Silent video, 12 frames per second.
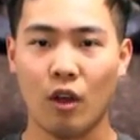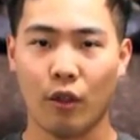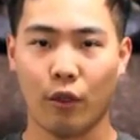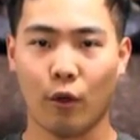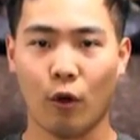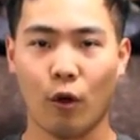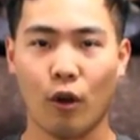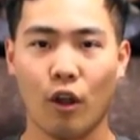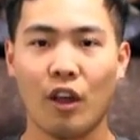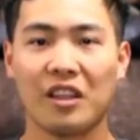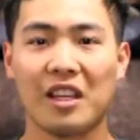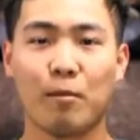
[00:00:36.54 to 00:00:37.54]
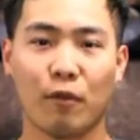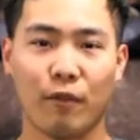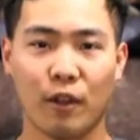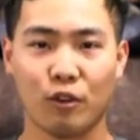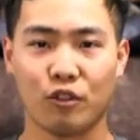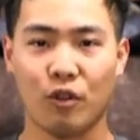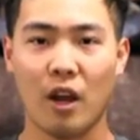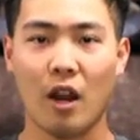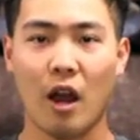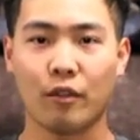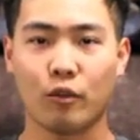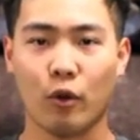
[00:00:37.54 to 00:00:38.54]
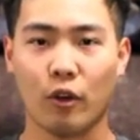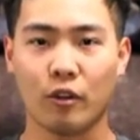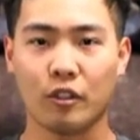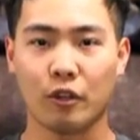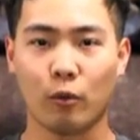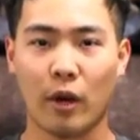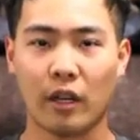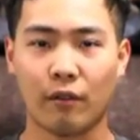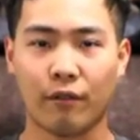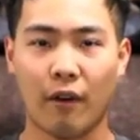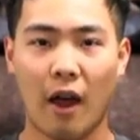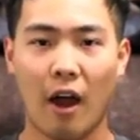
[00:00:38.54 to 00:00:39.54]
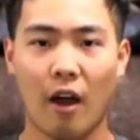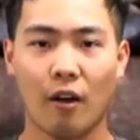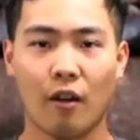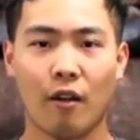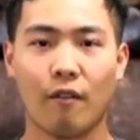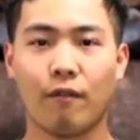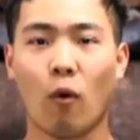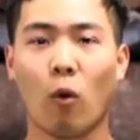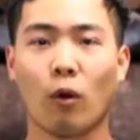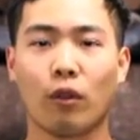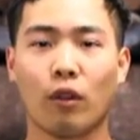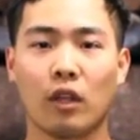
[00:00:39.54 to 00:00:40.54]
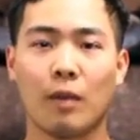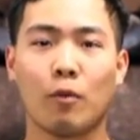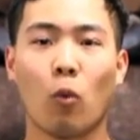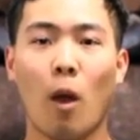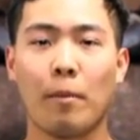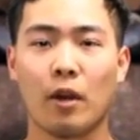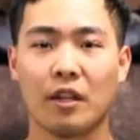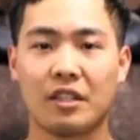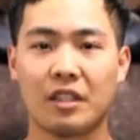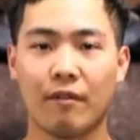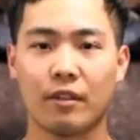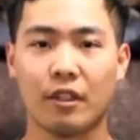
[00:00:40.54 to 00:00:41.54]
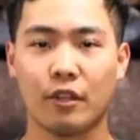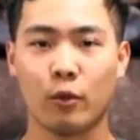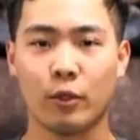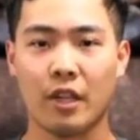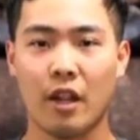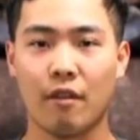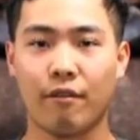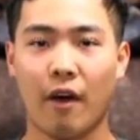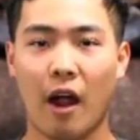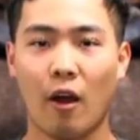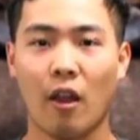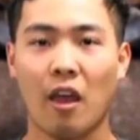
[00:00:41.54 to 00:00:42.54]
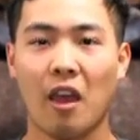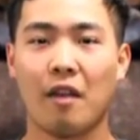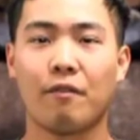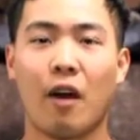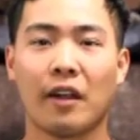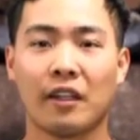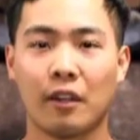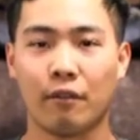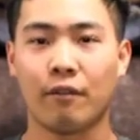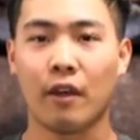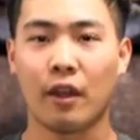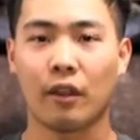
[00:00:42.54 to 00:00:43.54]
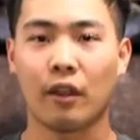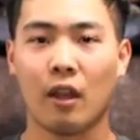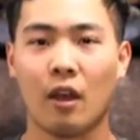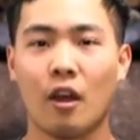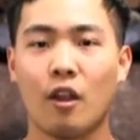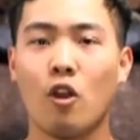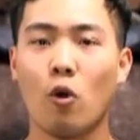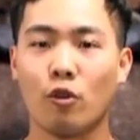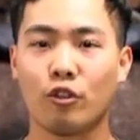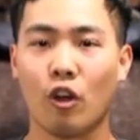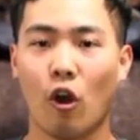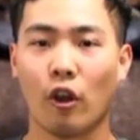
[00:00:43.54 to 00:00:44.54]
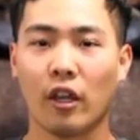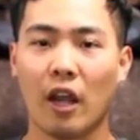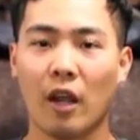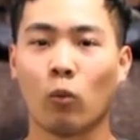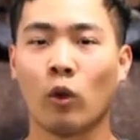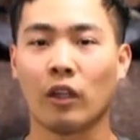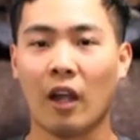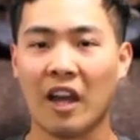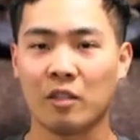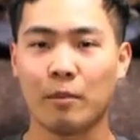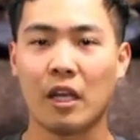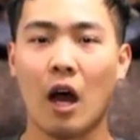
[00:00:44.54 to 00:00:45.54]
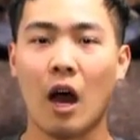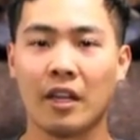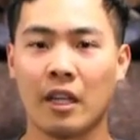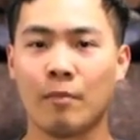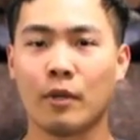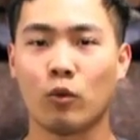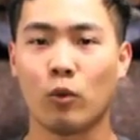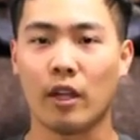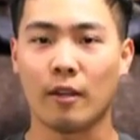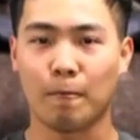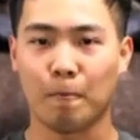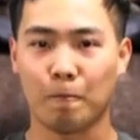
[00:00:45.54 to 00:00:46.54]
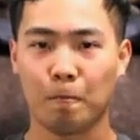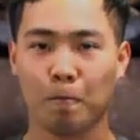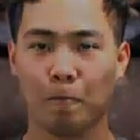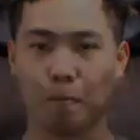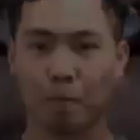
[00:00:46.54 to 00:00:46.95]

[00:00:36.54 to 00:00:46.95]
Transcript: Third, keep your finger straight and off the trigger until you're ready to fire. Fourth, keep your weapon on safe until you intend to fire. And finally, the fifth, know your target and what lies beyond and in between it.